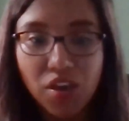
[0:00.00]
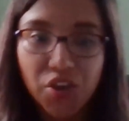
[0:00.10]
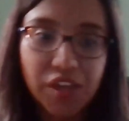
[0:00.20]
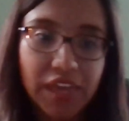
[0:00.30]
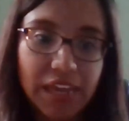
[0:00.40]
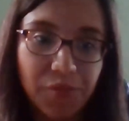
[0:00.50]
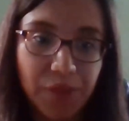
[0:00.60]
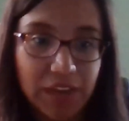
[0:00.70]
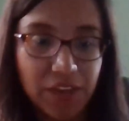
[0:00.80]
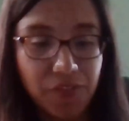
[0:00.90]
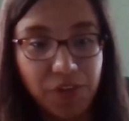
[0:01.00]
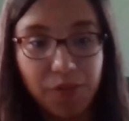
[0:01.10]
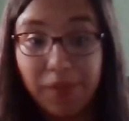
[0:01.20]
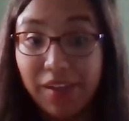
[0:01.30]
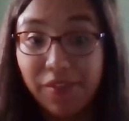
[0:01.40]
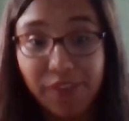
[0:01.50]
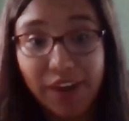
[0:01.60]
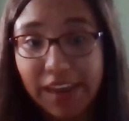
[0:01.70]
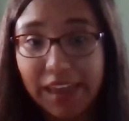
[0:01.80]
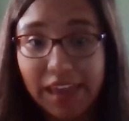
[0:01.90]
you're getting ready for Black
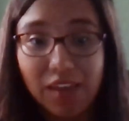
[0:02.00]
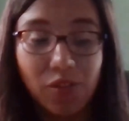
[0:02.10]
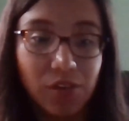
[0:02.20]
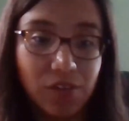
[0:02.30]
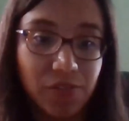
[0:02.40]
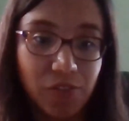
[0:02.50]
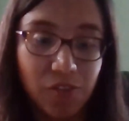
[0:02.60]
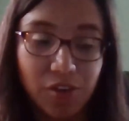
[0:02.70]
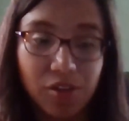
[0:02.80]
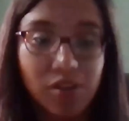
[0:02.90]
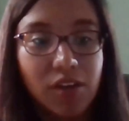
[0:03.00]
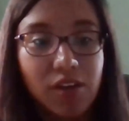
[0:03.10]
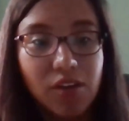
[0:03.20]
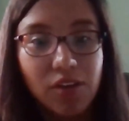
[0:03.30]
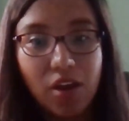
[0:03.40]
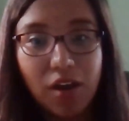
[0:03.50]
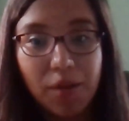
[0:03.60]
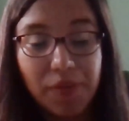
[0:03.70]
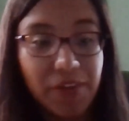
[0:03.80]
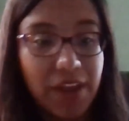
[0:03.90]
Friday, or for
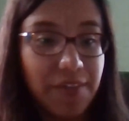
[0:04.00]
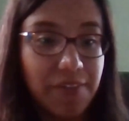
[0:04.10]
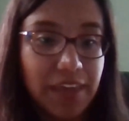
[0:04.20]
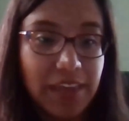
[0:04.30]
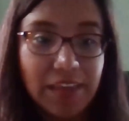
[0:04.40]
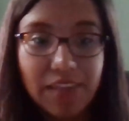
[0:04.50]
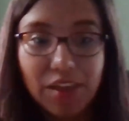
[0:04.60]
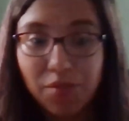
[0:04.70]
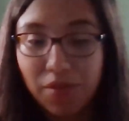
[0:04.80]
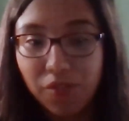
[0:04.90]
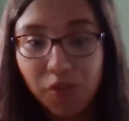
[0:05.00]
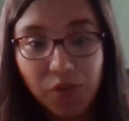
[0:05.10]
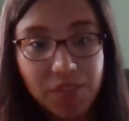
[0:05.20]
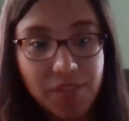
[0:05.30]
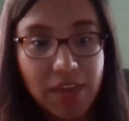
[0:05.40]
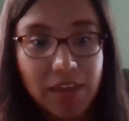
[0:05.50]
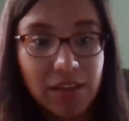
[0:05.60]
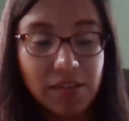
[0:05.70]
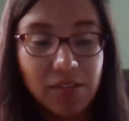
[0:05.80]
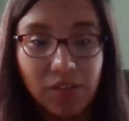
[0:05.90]
if you're having any sales before
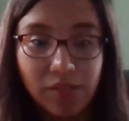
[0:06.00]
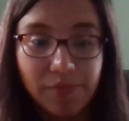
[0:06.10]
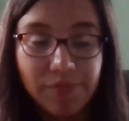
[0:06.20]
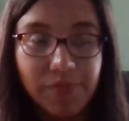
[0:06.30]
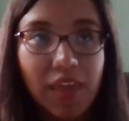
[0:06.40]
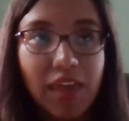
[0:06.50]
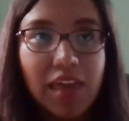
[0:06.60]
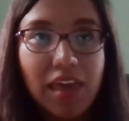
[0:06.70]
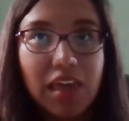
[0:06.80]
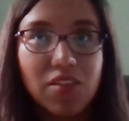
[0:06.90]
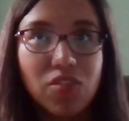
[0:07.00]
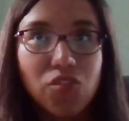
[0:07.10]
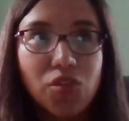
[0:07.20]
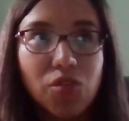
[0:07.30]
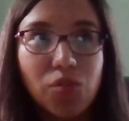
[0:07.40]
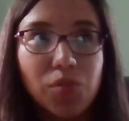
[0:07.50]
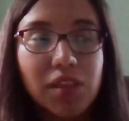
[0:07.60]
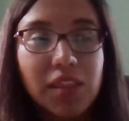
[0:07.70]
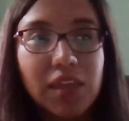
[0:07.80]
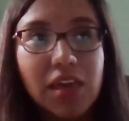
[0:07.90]
then, is to
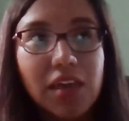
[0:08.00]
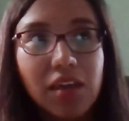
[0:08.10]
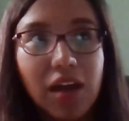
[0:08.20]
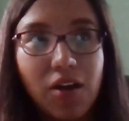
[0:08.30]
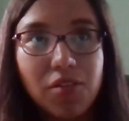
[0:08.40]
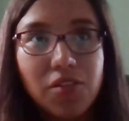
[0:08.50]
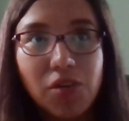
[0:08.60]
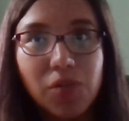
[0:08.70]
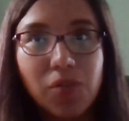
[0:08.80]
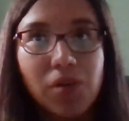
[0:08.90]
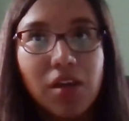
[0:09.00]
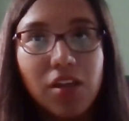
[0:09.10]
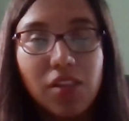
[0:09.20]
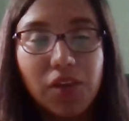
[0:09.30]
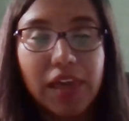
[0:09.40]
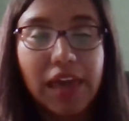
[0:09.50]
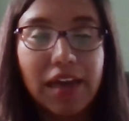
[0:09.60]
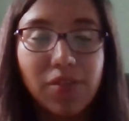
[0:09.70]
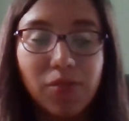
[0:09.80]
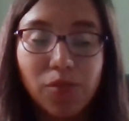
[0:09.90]
really also look
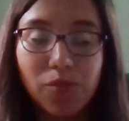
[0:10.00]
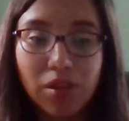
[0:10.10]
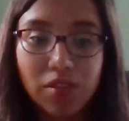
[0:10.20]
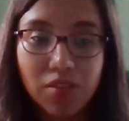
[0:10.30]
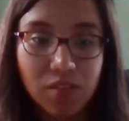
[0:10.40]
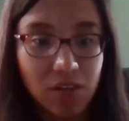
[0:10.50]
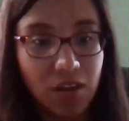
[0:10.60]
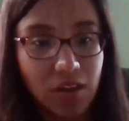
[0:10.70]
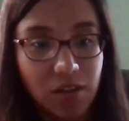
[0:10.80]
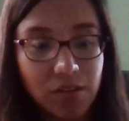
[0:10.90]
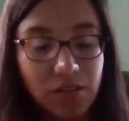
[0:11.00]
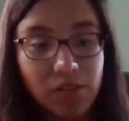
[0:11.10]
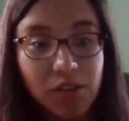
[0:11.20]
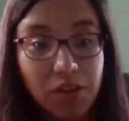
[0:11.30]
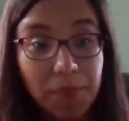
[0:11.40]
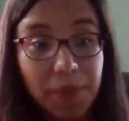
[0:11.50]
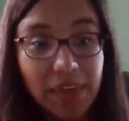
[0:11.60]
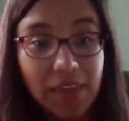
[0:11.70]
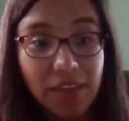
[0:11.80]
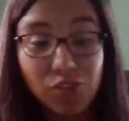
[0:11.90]
at what's going to
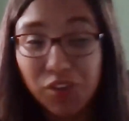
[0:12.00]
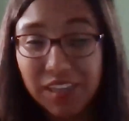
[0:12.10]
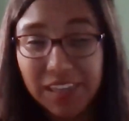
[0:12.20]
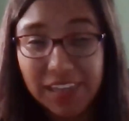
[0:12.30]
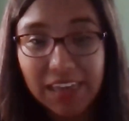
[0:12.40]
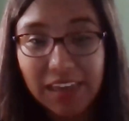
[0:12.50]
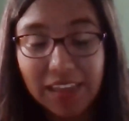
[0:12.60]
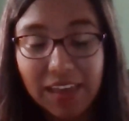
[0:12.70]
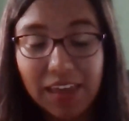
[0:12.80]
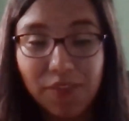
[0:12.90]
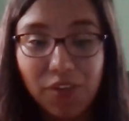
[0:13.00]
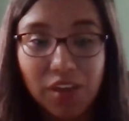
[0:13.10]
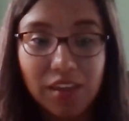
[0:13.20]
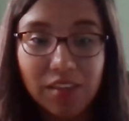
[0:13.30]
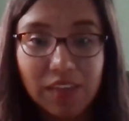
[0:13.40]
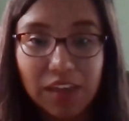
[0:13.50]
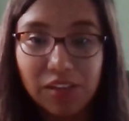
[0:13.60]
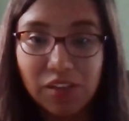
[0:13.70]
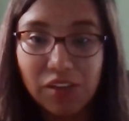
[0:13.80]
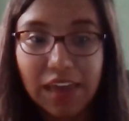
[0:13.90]
be trending. Like if you can take
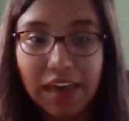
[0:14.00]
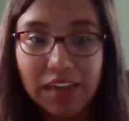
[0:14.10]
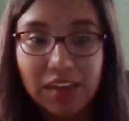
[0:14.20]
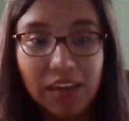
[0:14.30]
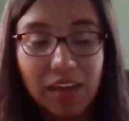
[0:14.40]
a look at,